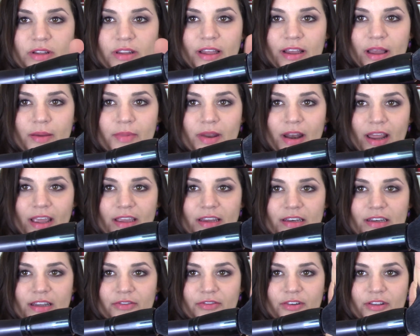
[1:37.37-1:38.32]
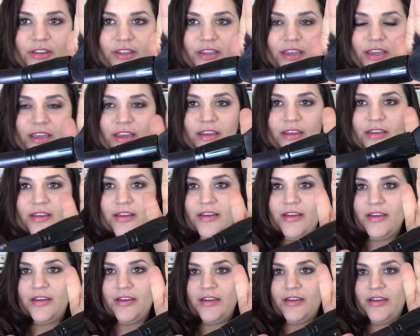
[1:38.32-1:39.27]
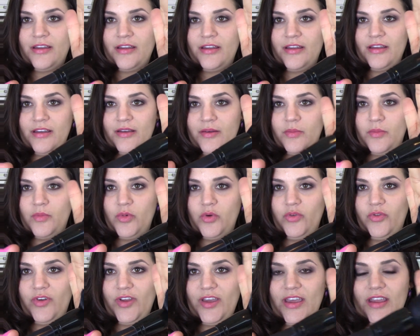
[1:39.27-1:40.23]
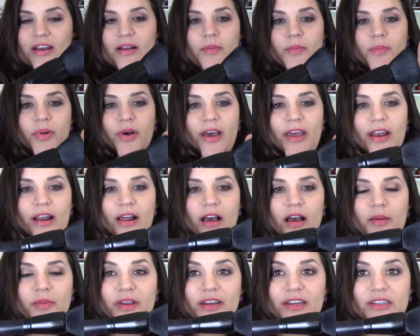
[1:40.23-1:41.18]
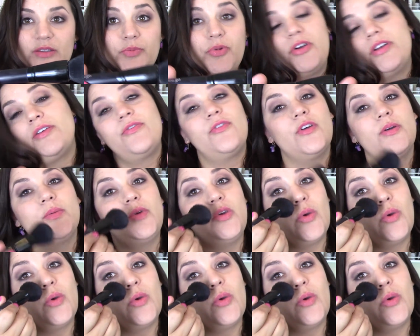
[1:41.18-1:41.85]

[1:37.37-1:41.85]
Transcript: Like, I mean, I can definitely move it, but it is pretty firm.